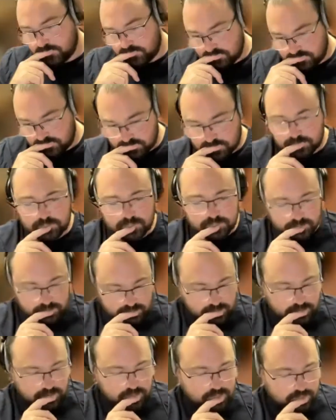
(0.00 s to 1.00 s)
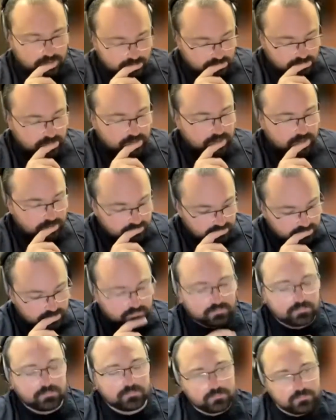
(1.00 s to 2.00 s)
check them out on social
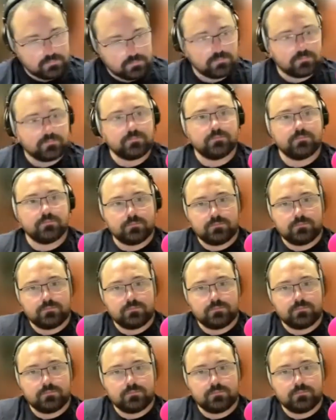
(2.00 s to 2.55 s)
media. Tyson